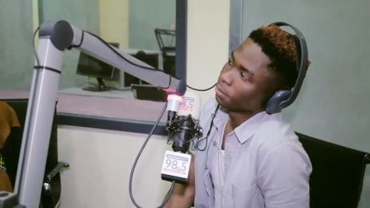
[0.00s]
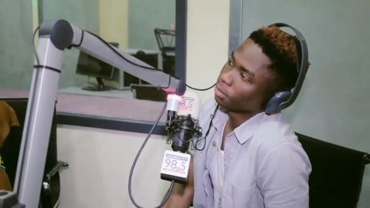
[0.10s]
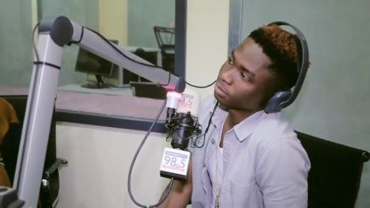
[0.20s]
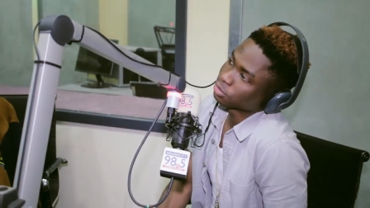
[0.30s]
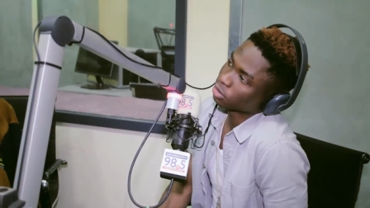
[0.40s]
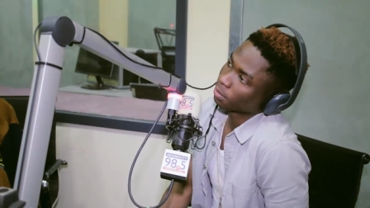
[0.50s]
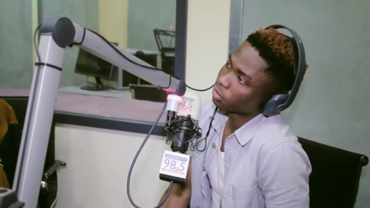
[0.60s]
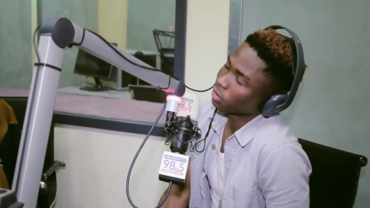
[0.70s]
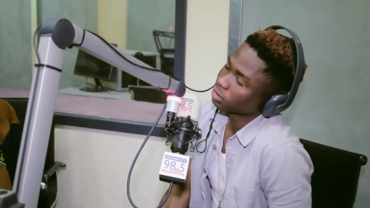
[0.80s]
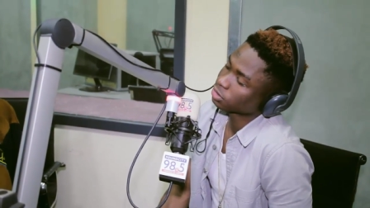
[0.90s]
But I'm
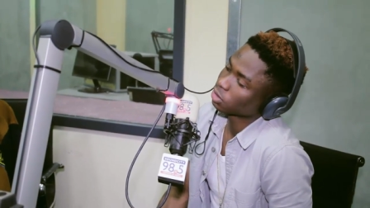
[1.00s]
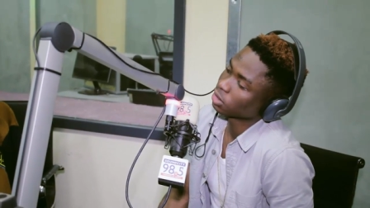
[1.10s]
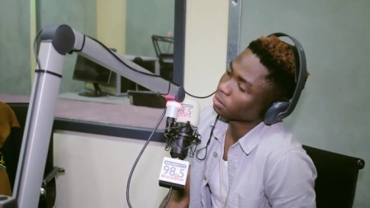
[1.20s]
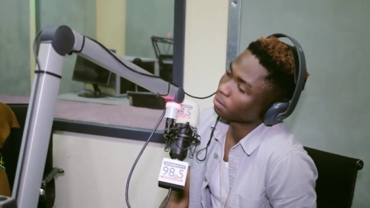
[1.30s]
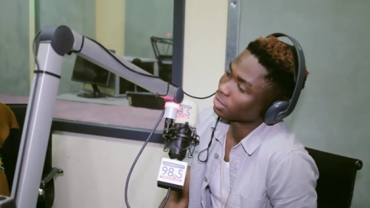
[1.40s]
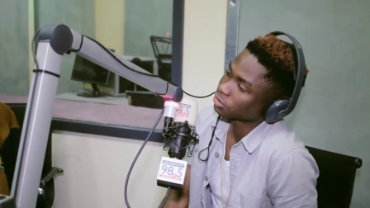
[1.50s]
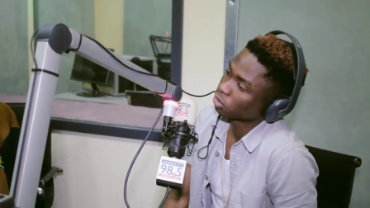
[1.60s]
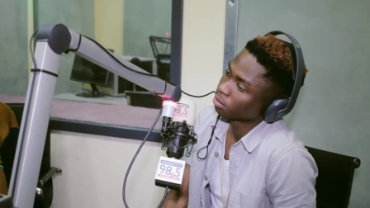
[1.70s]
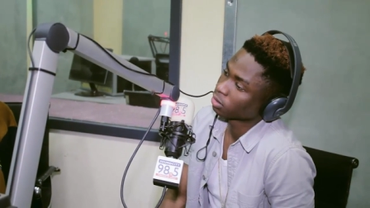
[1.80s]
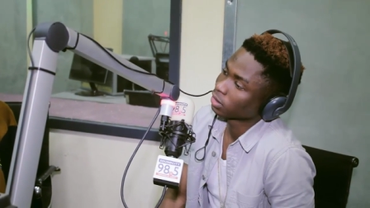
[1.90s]
currently studying mass
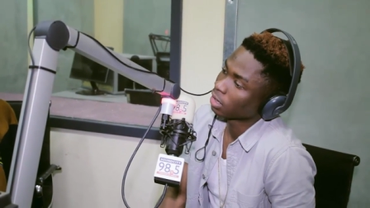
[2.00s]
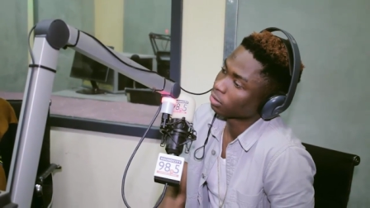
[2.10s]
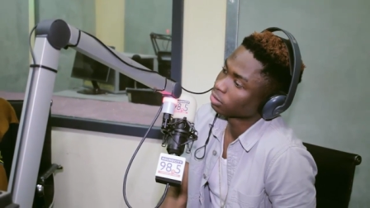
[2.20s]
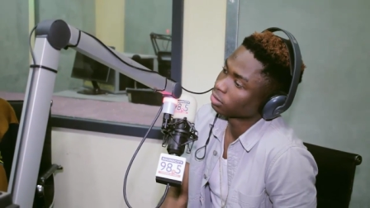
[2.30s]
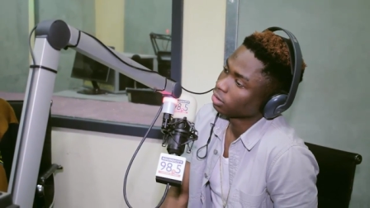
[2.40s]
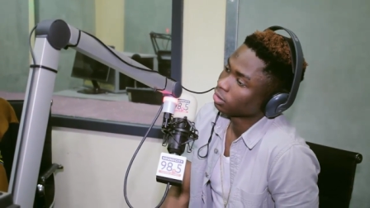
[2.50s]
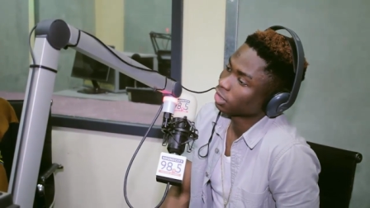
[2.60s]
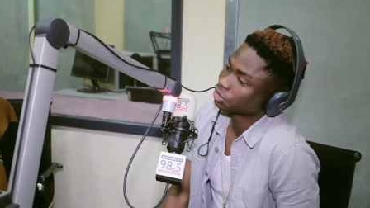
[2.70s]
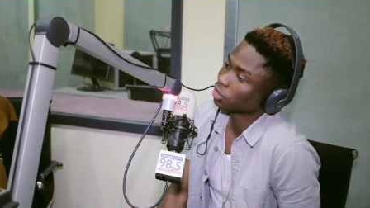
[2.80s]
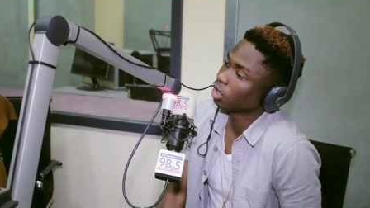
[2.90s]
comm now. Okay. So
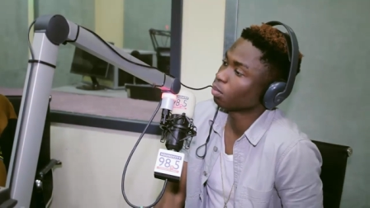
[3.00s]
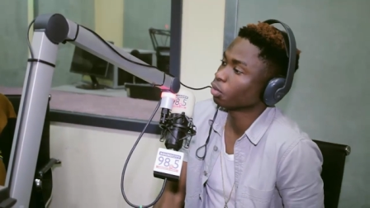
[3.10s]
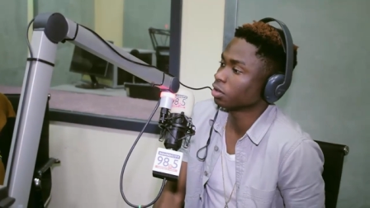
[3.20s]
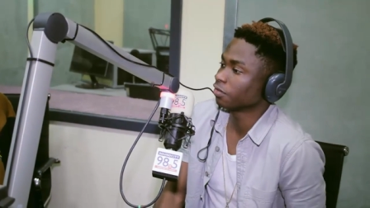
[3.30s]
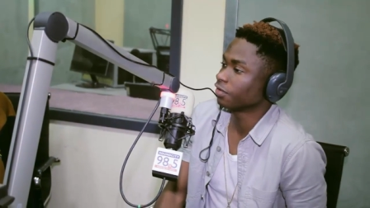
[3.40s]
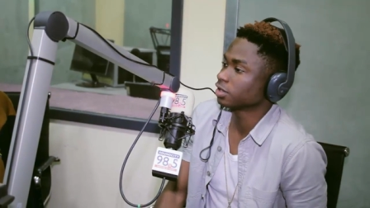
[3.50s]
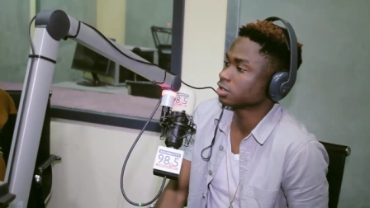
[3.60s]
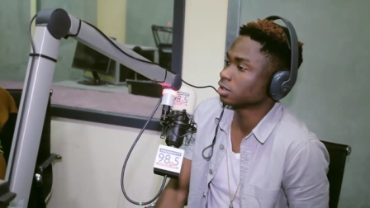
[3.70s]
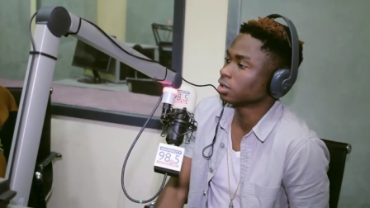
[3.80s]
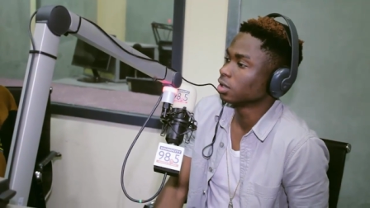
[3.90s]
you're going to
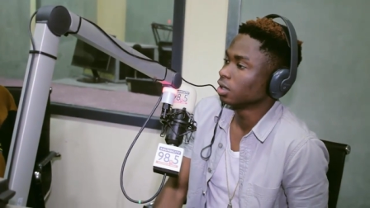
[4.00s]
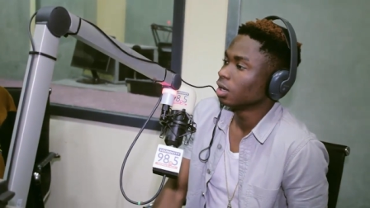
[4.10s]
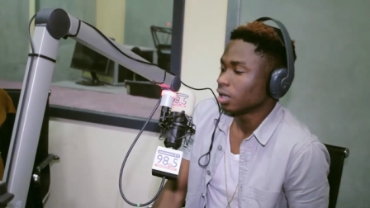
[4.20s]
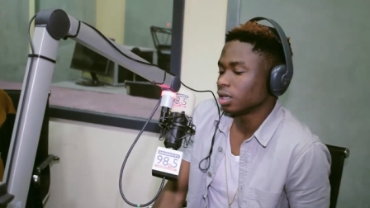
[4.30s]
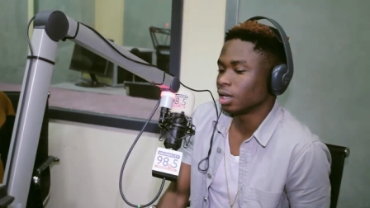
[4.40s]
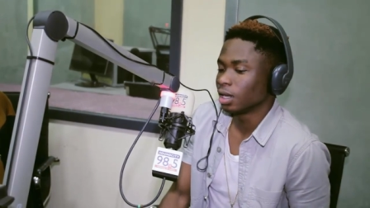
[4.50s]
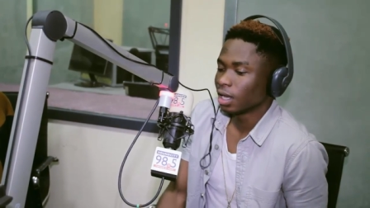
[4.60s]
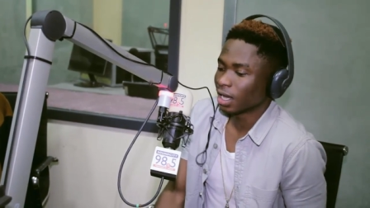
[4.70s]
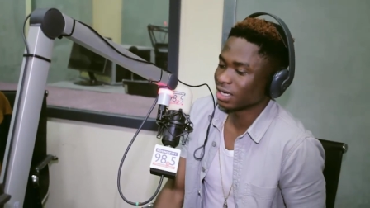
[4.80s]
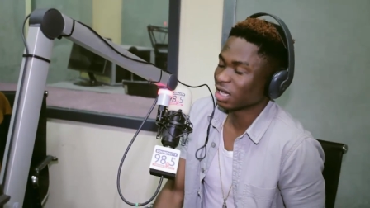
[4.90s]
university. Okay, so you're
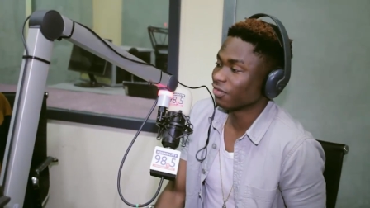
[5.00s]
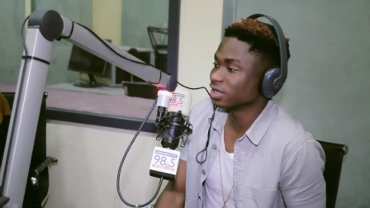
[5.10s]
and still